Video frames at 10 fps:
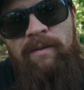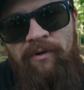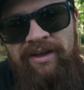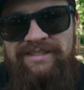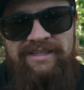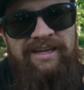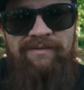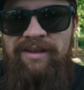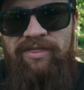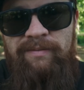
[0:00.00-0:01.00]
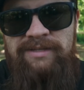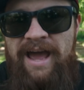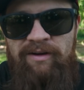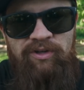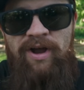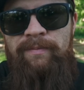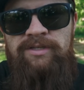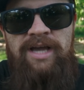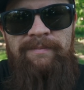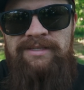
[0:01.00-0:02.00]
complaints, give it a thumbs down and drop
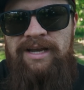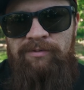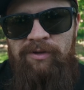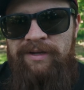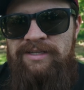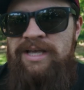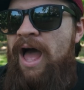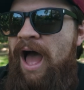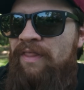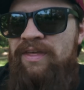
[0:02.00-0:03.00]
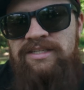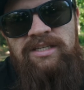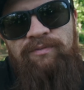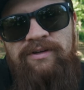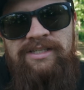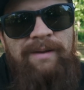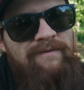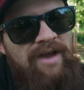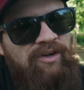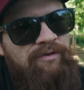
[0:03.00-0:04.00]
those comments down below, because this is the first time
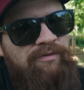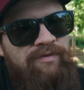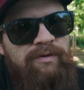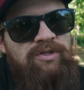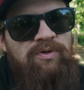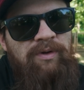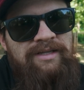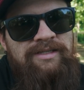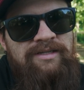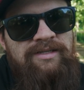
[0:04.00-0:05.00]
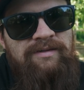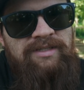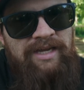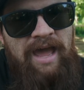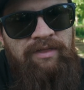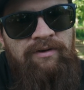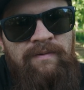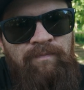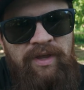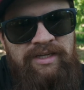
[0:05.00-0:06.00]
I've actually reviewed two lenses together,
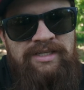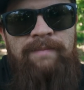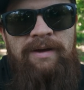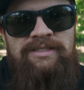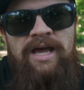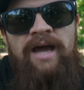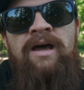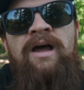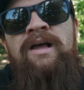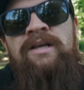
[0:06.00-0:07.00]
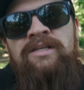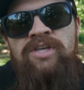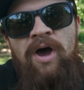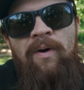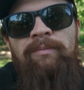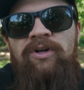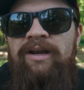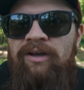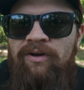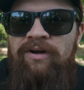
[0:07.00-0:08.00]
like side by side. So I'm
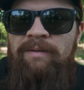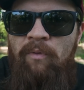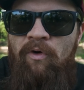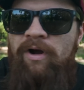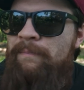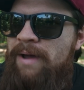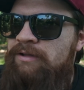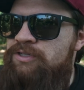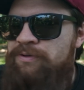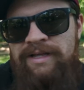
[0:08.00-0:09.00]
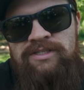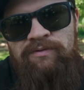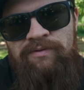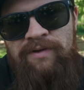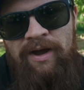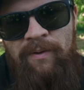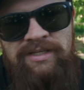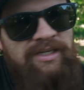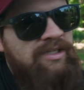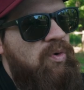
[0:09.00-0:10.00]
trying to learn more about doing that. So if you've got
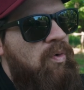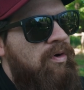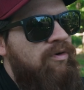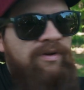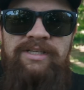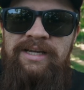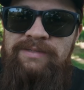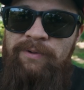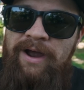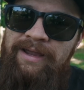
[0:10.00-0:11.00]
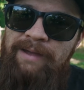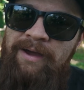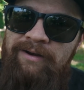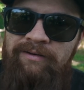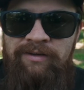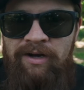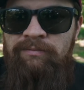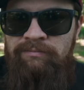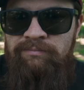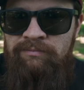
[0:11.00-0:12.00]
questions or critiques where I can get better, you
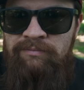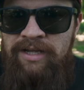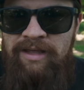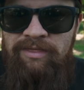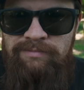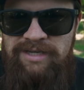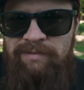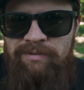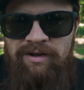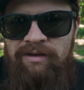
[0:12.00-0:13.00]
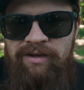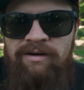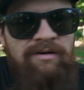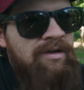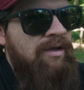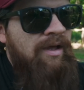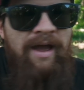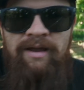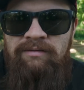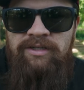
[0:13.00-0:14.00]
know, hit that thumbs down button. I don't care.
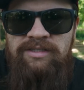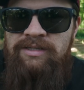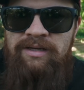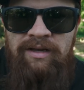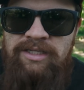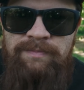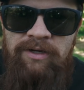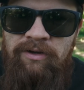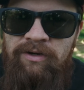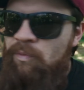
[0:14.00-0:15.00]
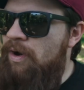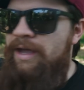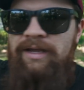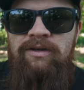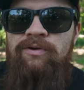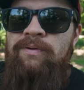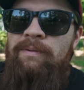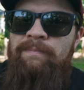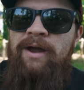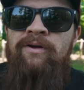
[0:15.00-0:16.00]
It just lets me learn what I can do
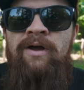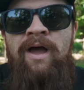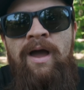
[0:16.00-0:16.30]
better.